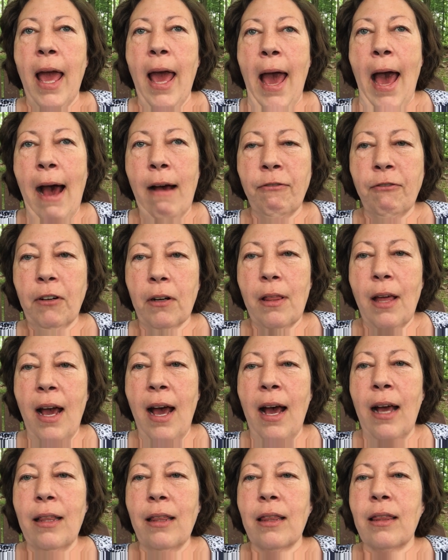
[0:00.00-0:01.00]
After
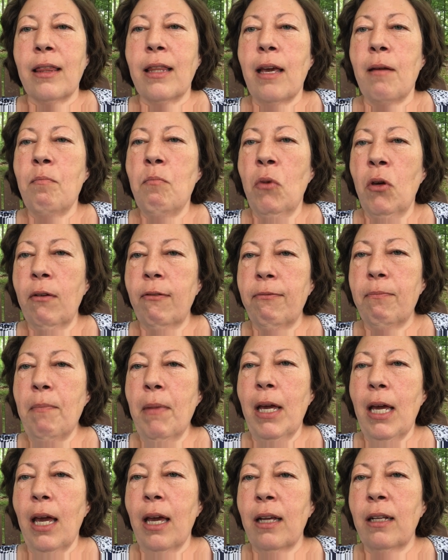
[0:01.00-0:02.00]
that, they moved
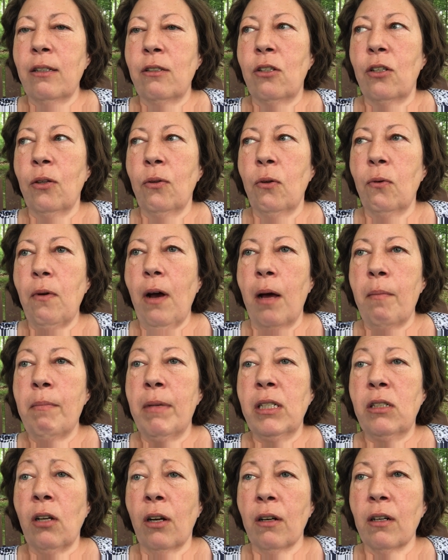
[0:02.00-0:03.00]
me into a
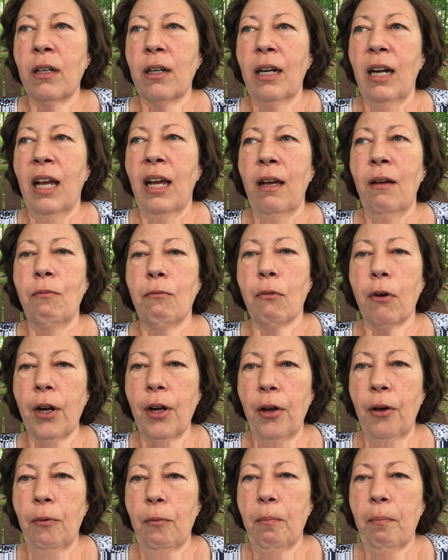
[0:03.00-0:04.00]
maternity
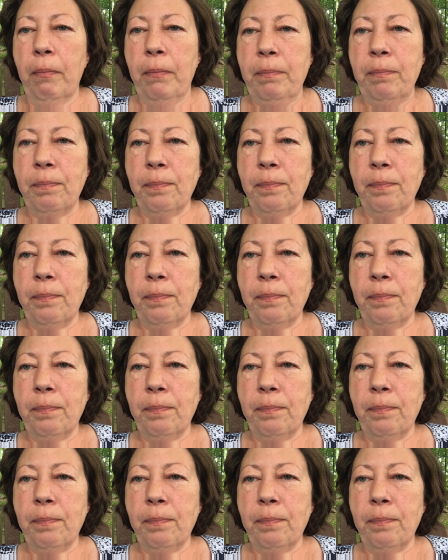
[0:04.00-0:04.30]
room,